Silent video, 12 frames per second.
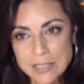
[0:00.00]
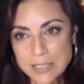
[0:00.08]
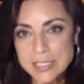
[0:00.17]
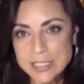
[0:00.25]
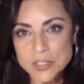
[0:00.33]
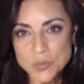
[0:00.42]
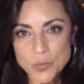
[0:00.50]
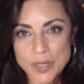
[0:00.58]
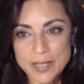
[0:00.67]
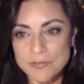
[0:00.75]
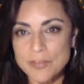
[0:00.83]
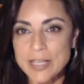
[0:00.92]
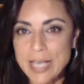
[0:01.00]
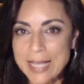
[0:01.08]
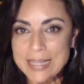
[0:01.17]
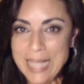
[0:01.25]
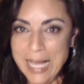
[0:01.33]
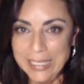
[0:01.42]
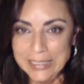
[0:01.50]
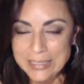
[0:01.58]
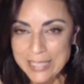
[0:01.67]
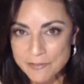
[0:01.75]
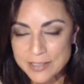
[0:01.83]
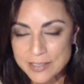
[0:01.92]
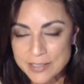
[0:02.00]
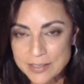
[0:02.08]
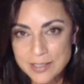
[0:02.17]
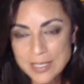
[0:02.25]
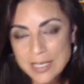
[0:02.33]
This is when we had 9/11.